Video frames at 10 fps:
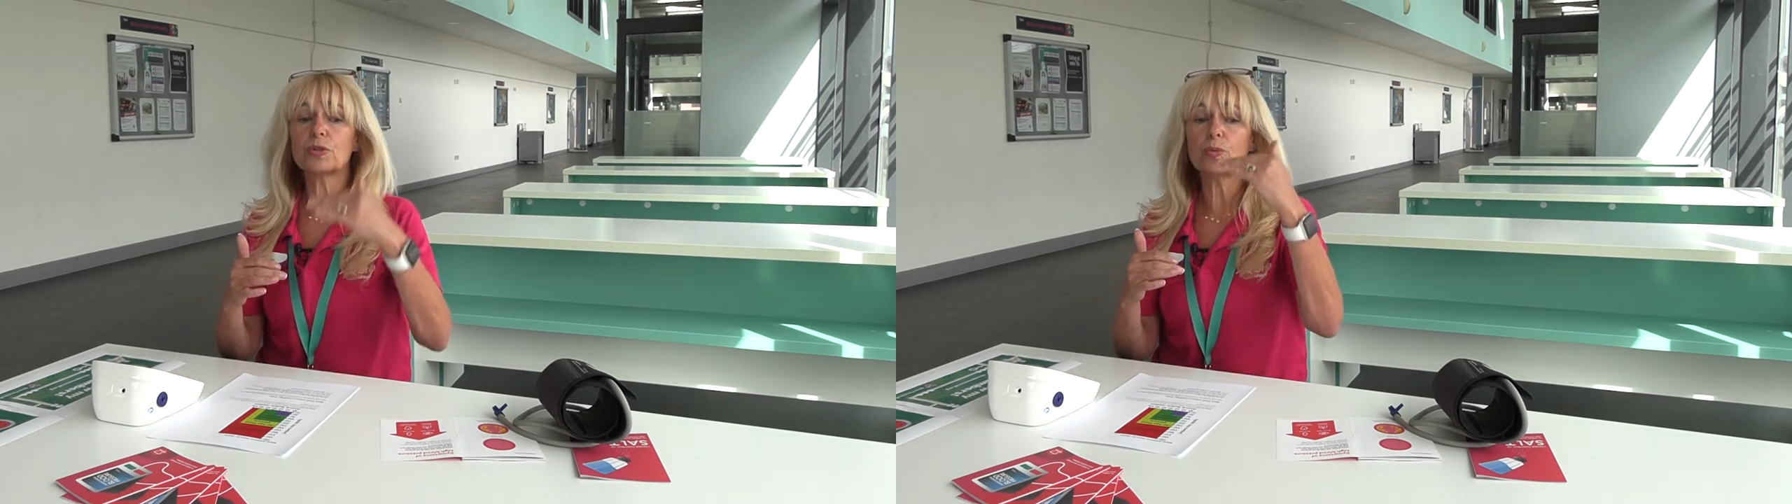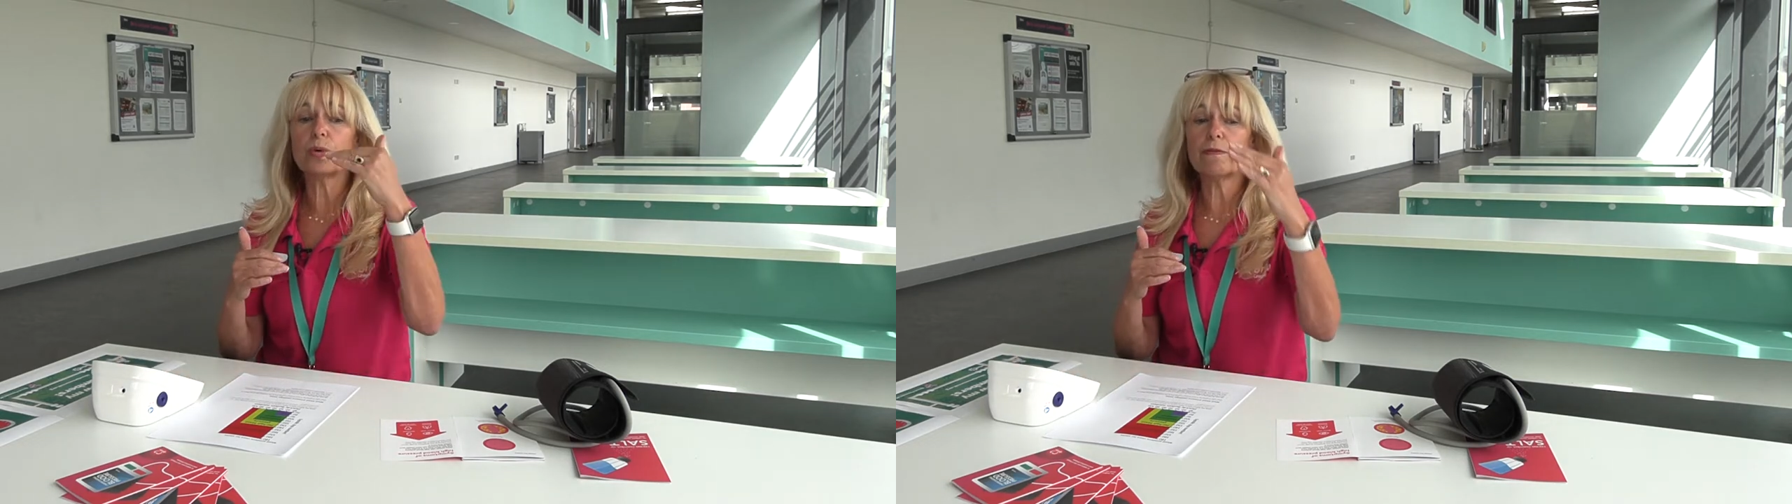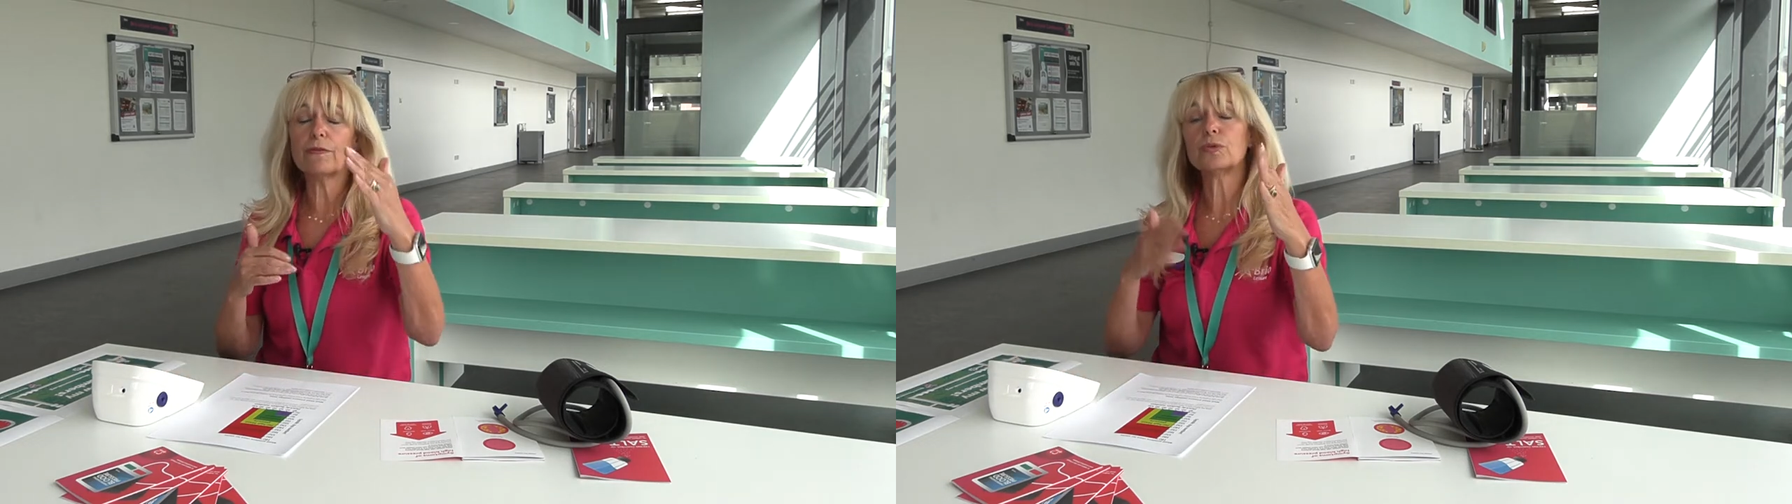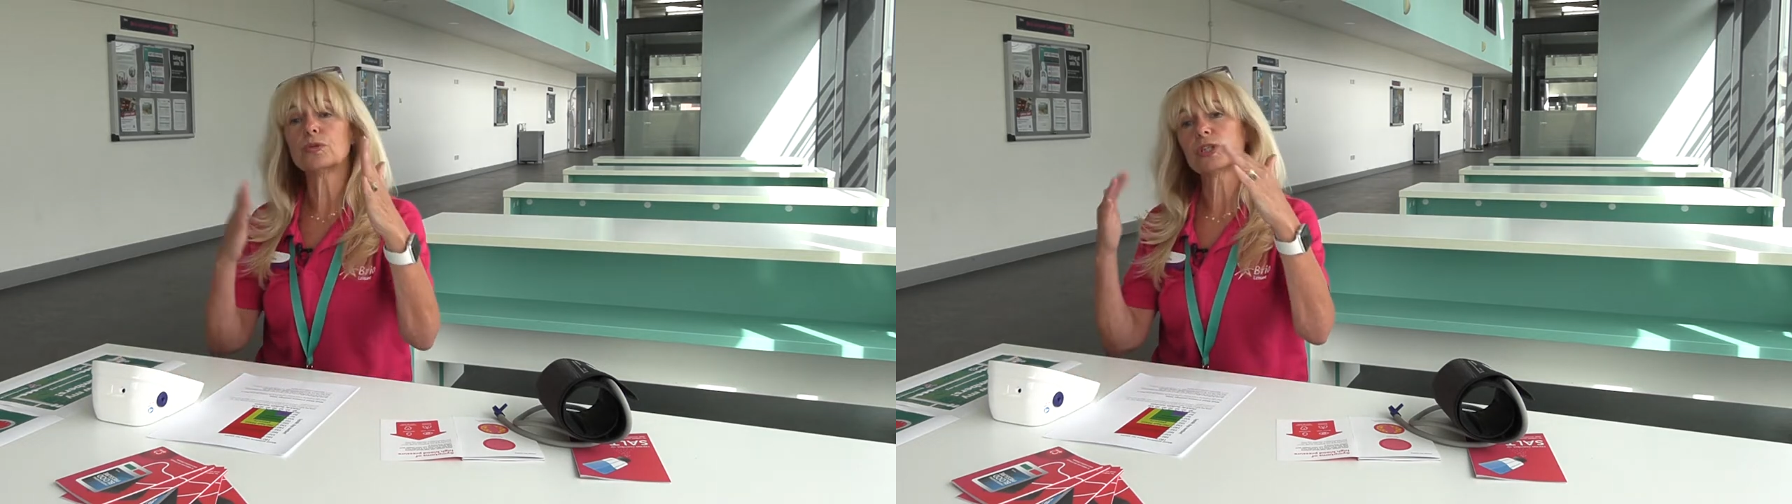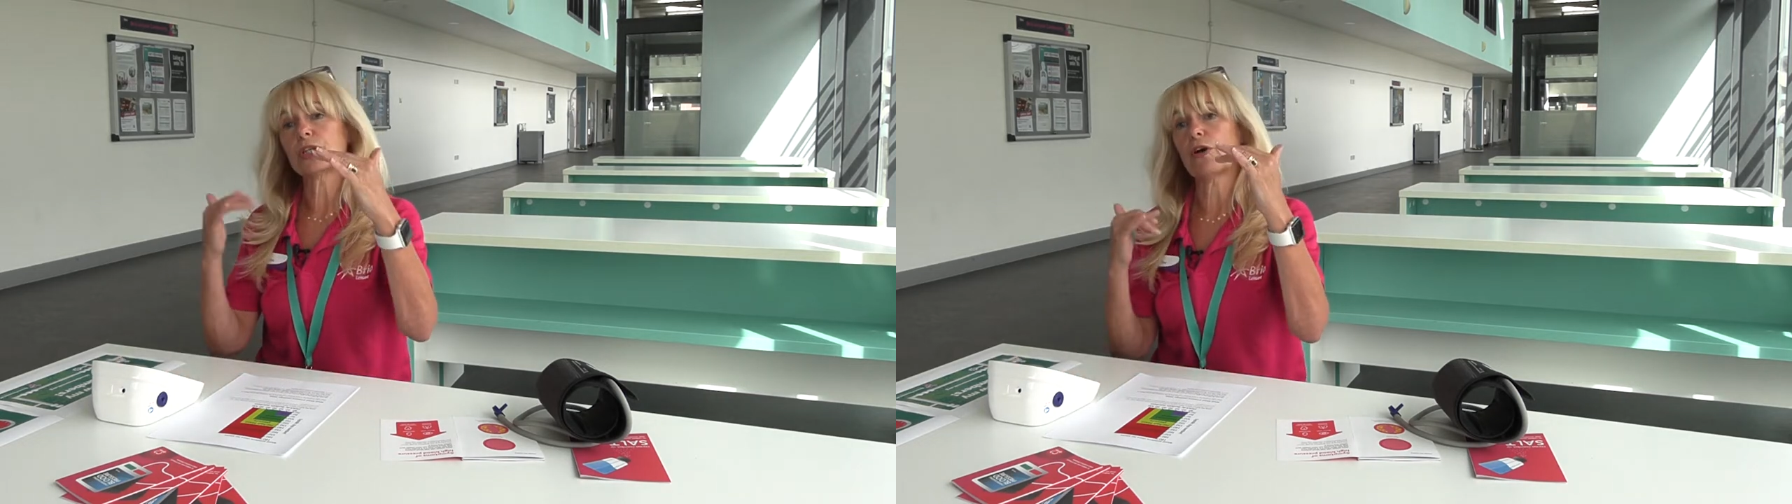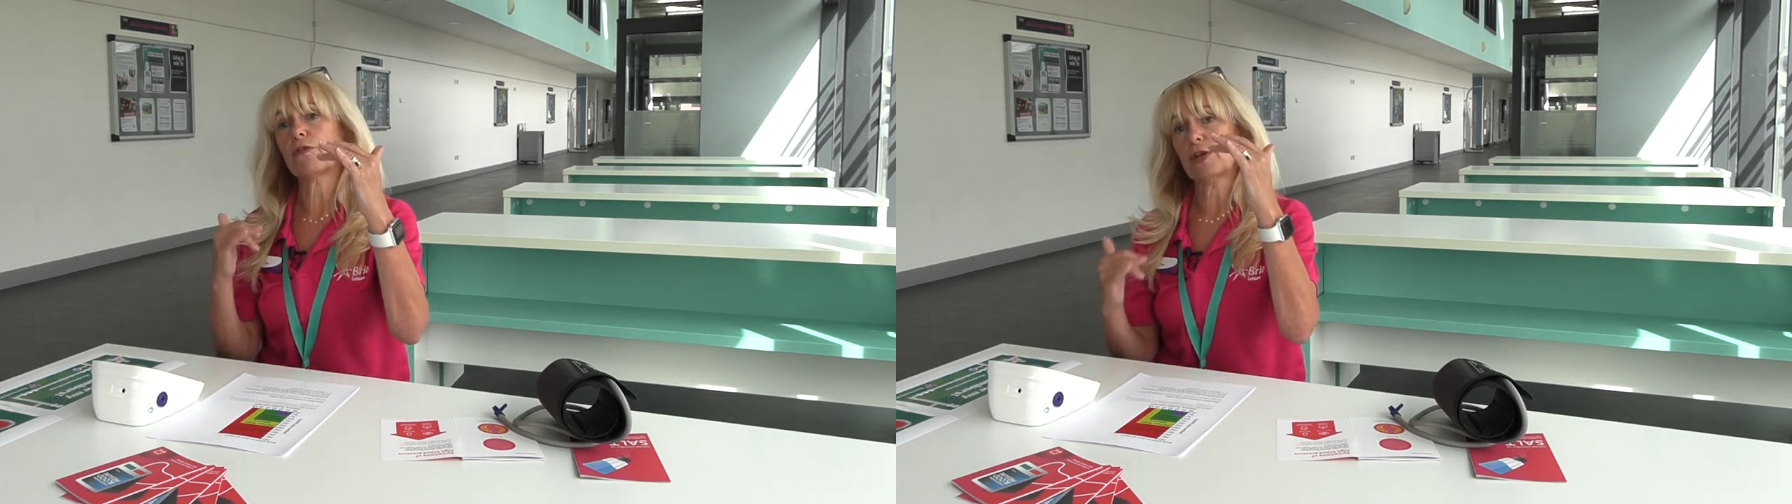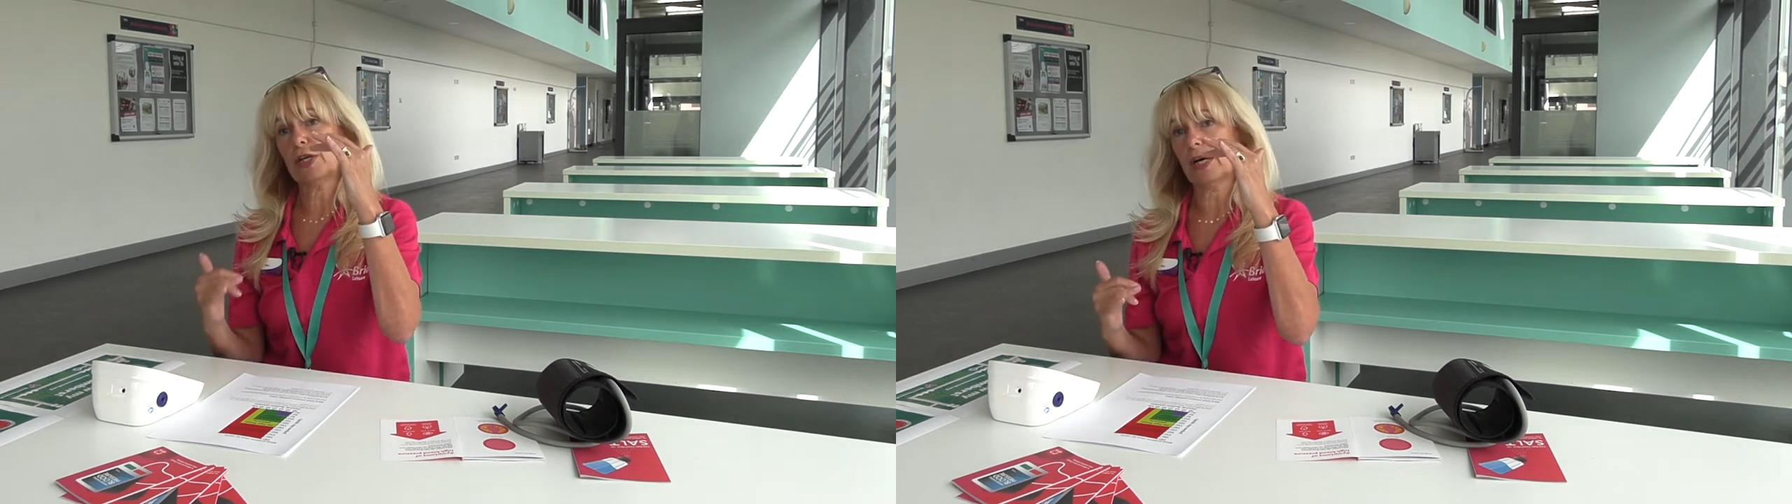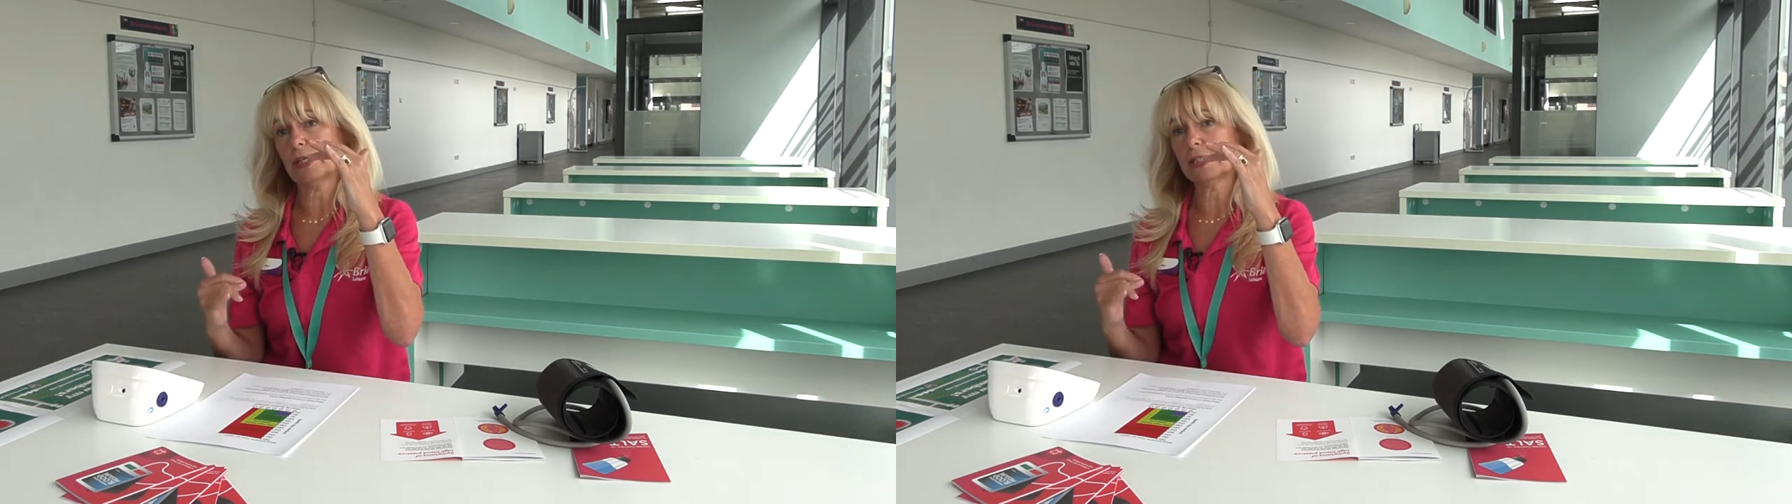to 140 over
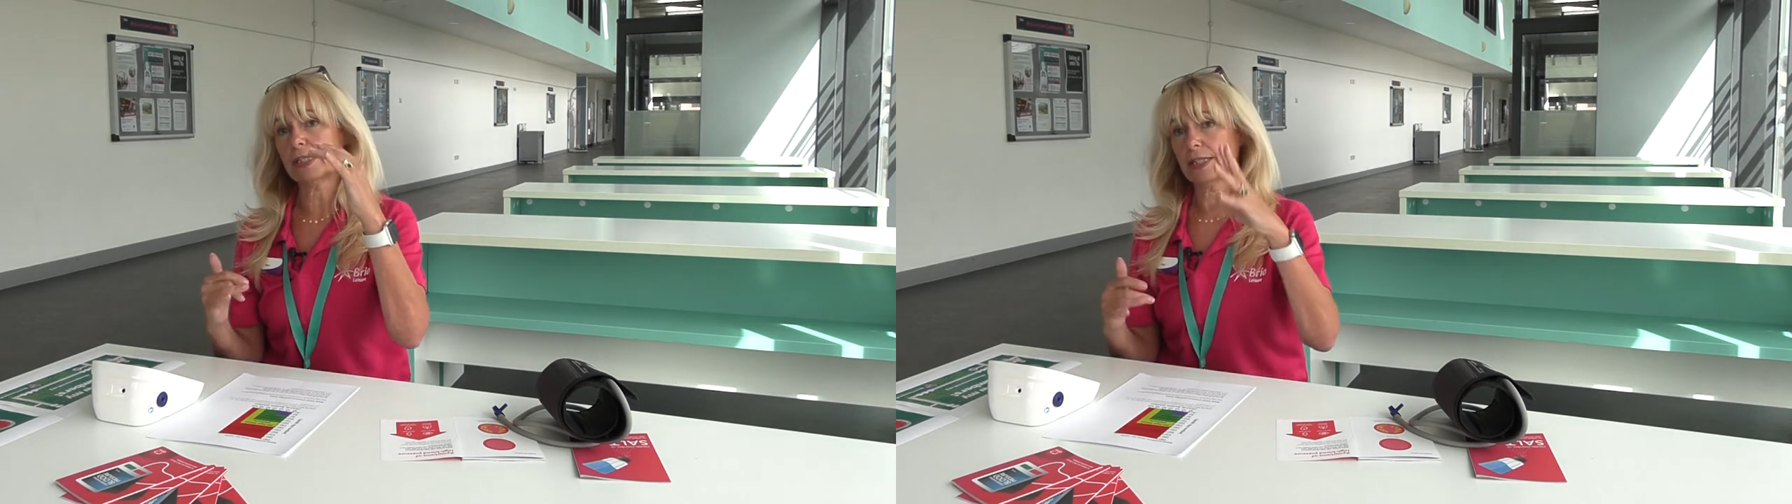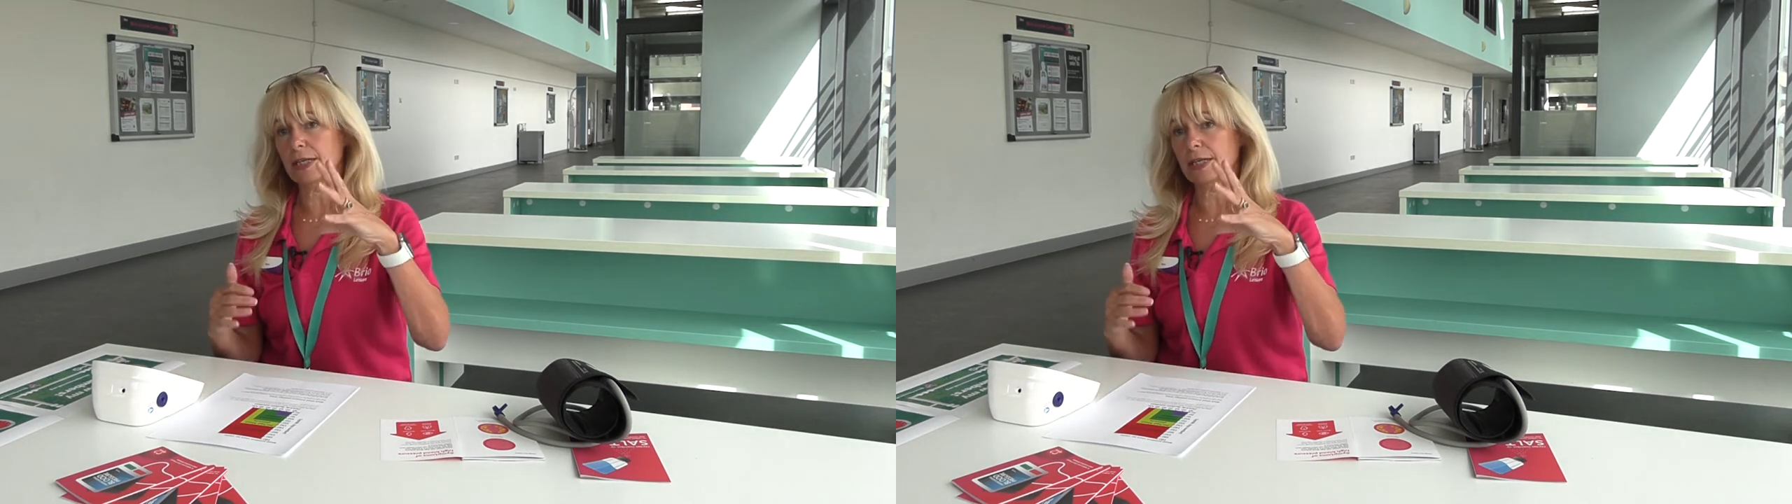90.